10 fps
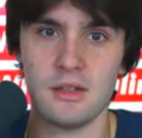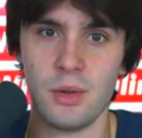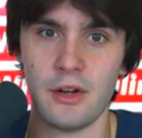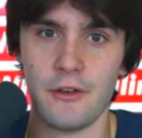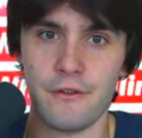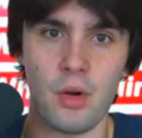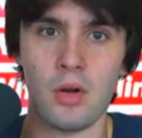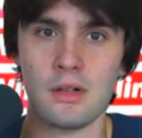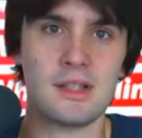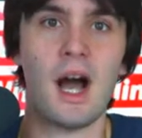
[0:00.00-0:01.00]
doing a
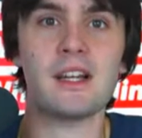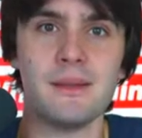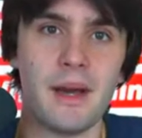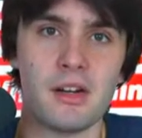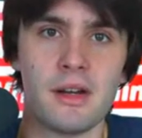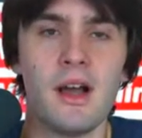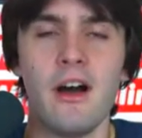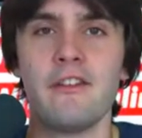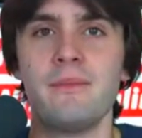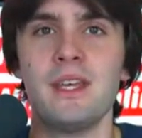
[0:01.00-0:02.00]
full documentary
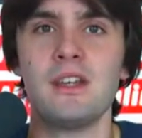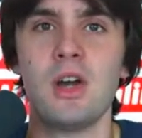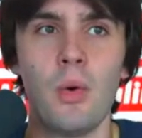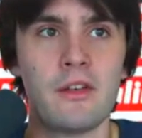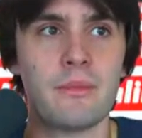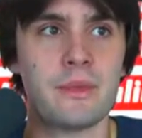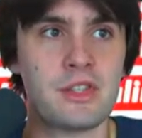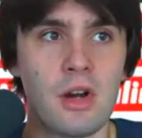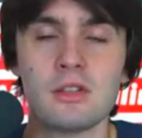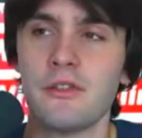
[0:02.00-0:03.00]
of me going from the
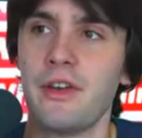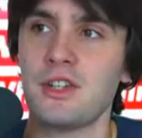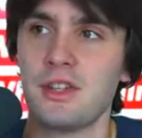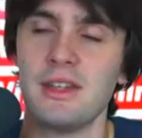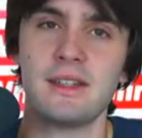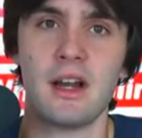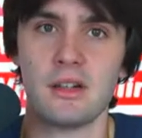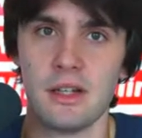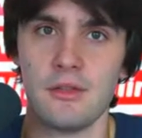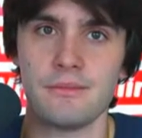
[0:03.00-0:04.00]
start to finish of the entire
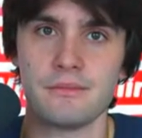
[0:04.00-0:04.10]
deal.